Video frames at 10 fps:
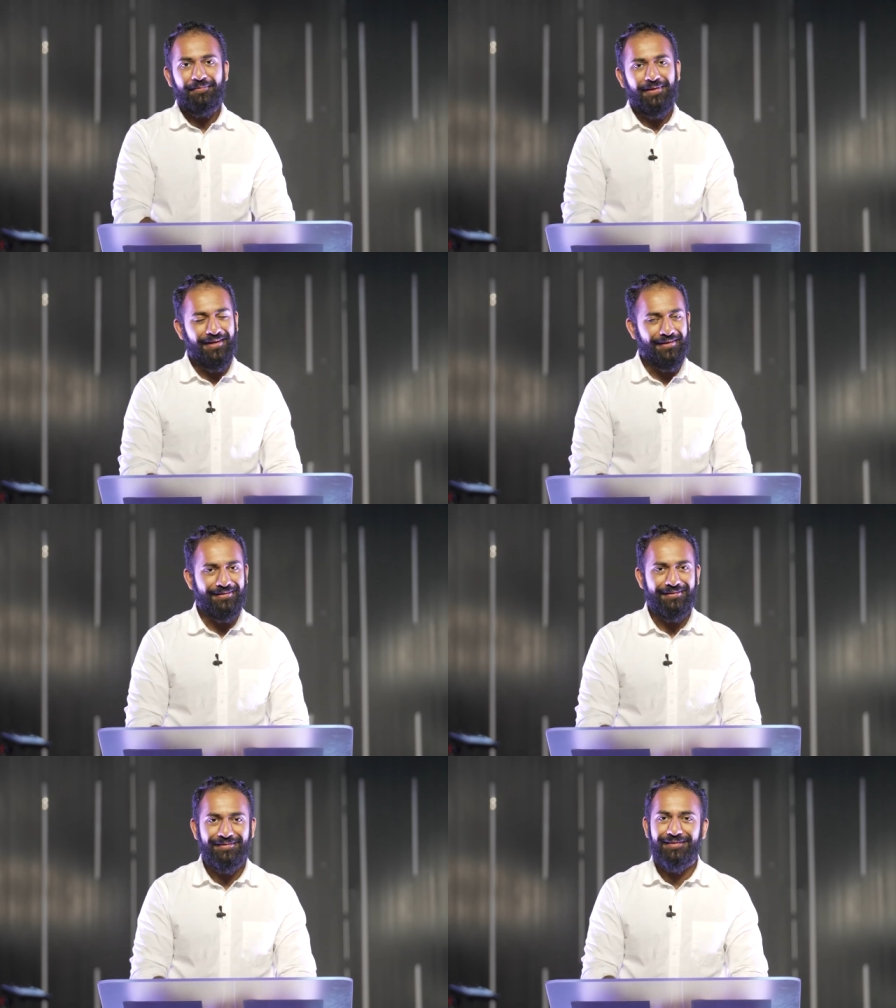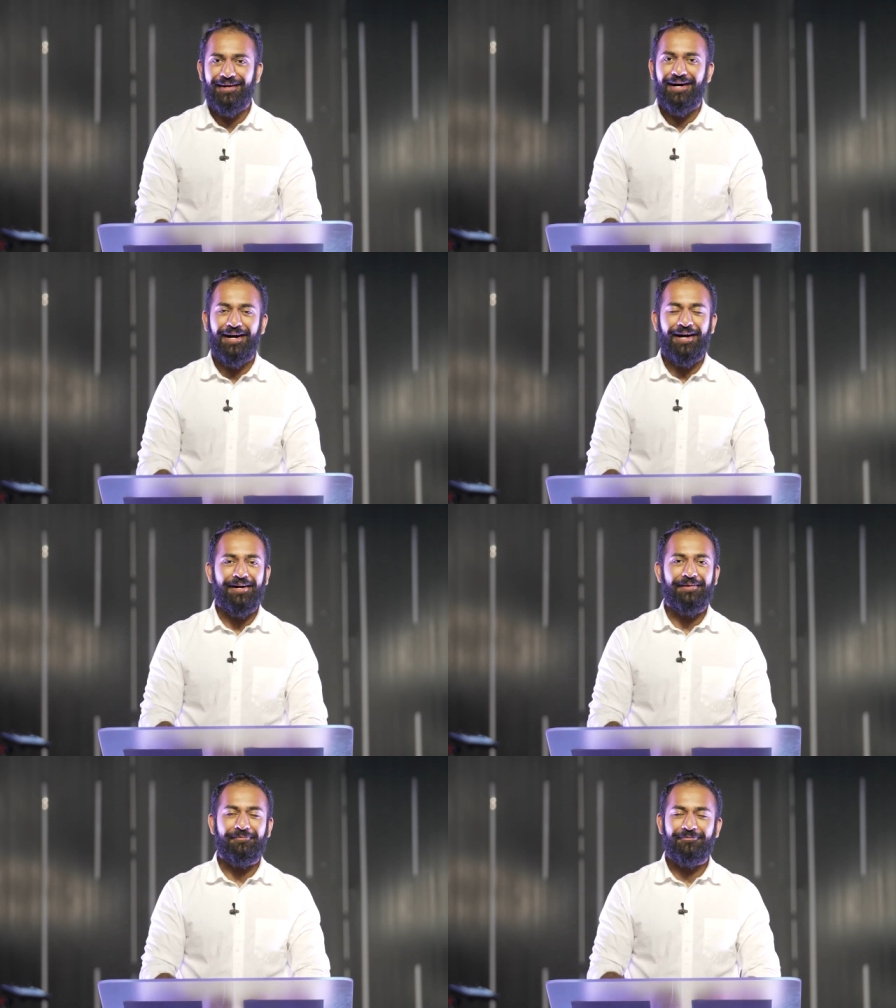And uh,
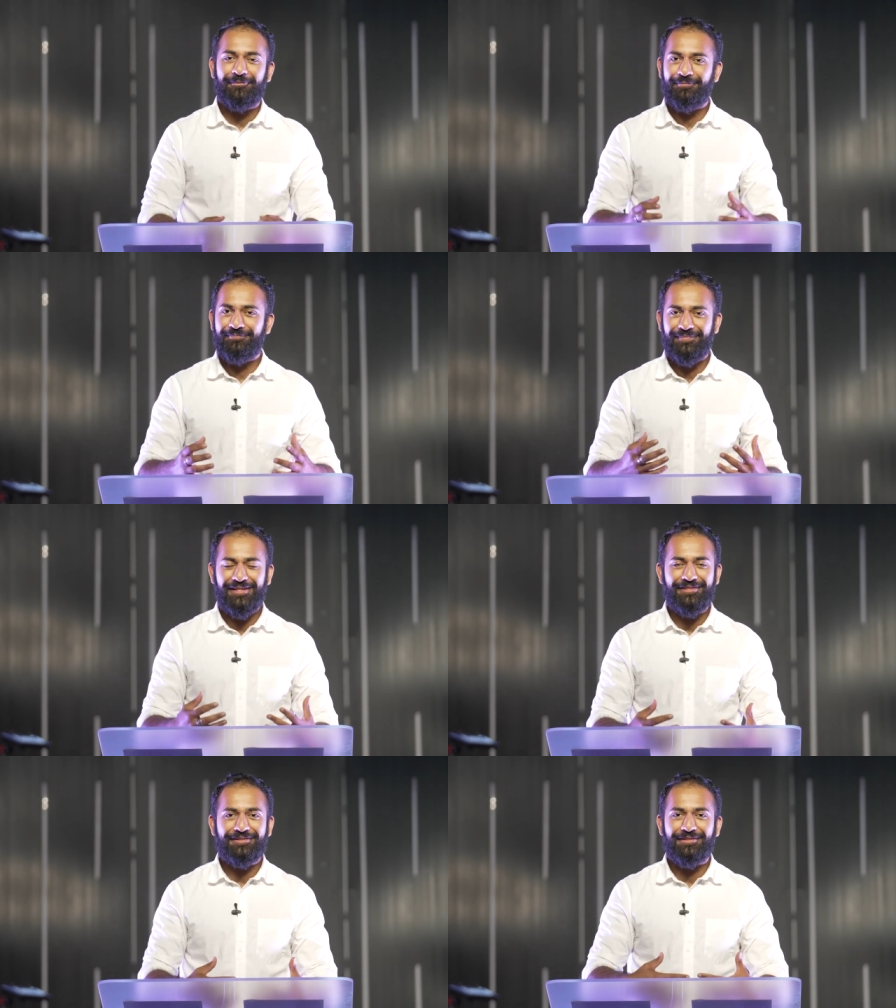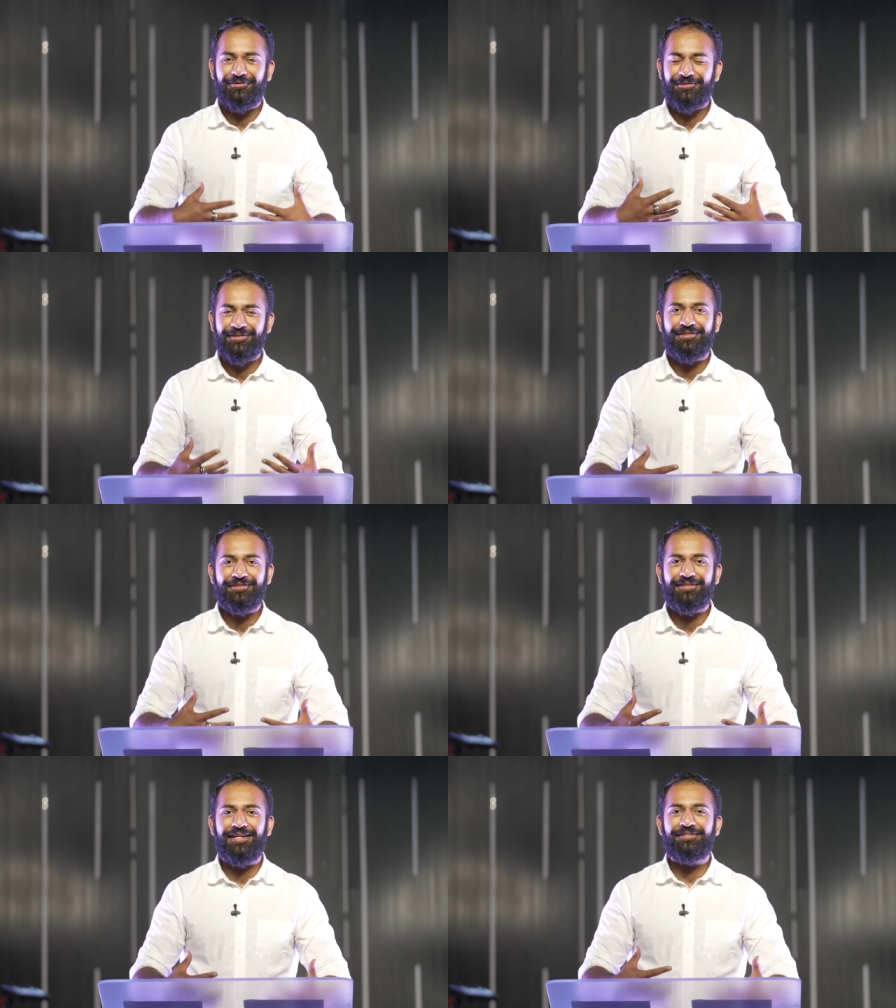this, this
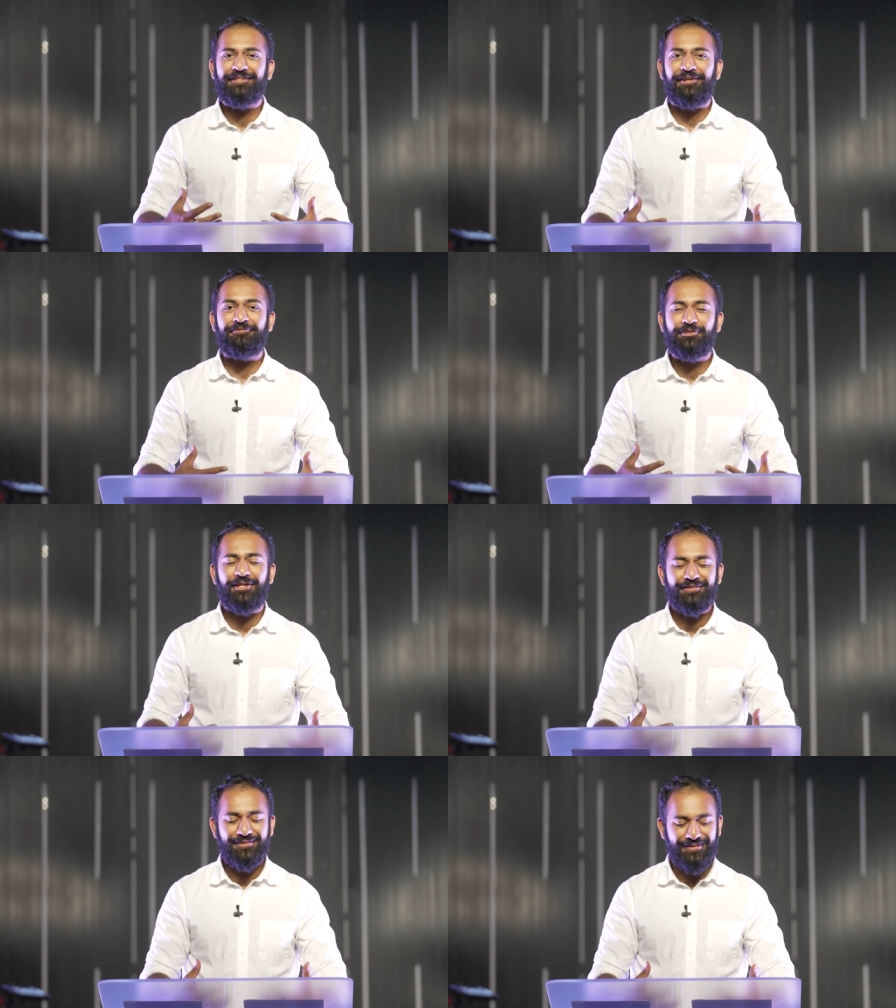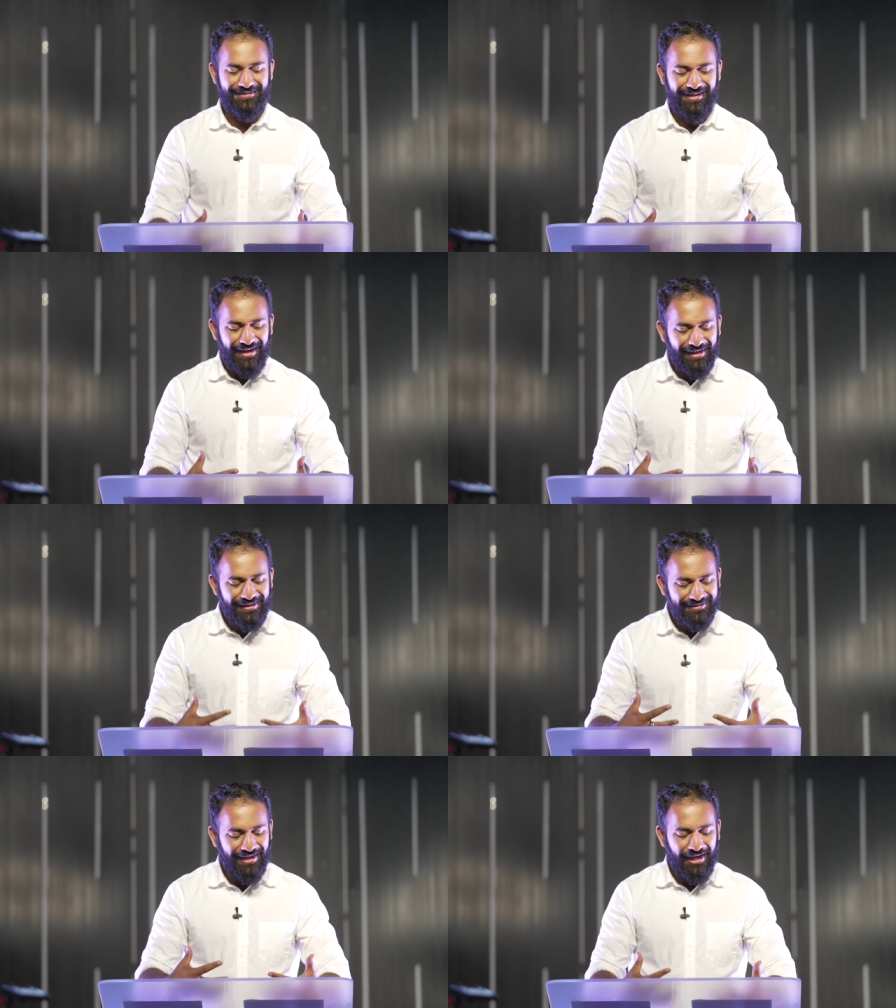sense of justice, it
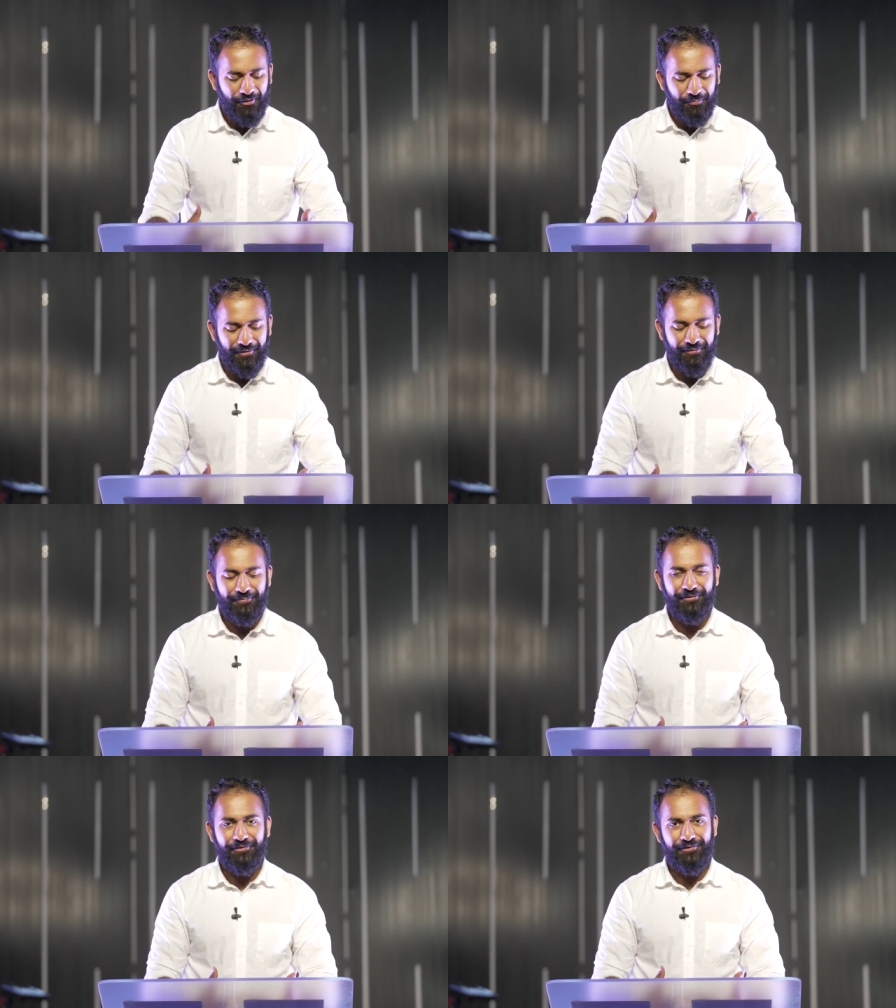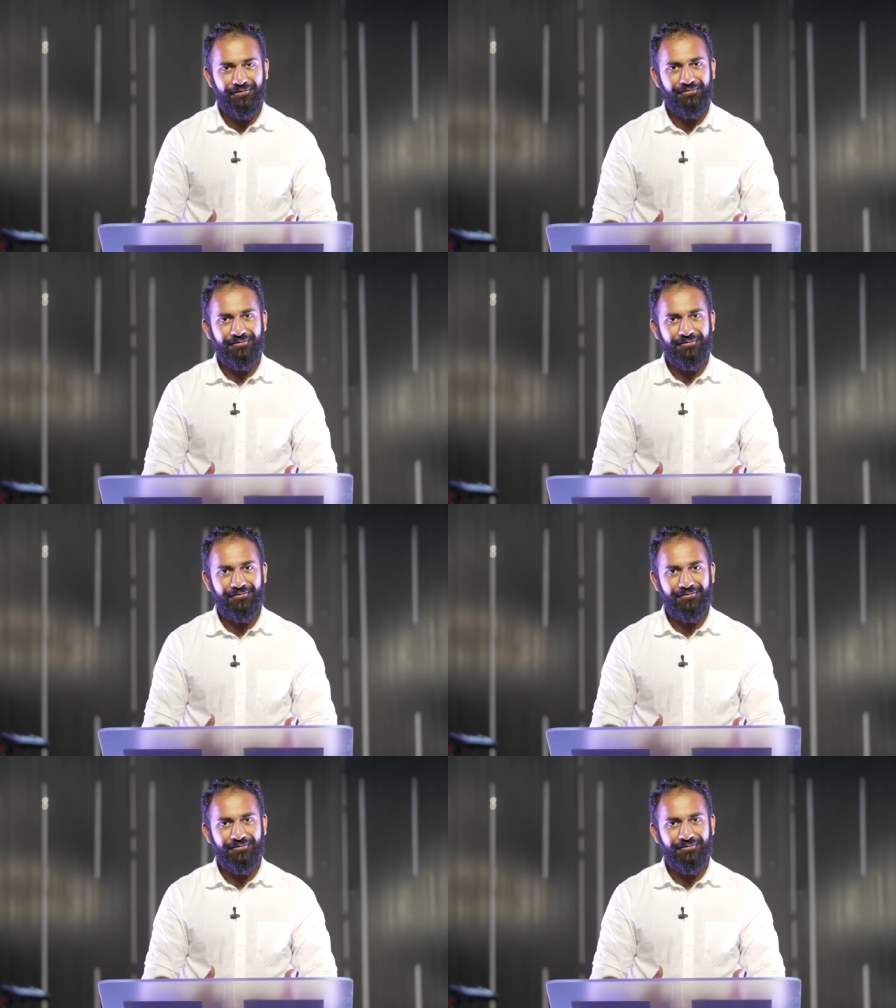is admirable.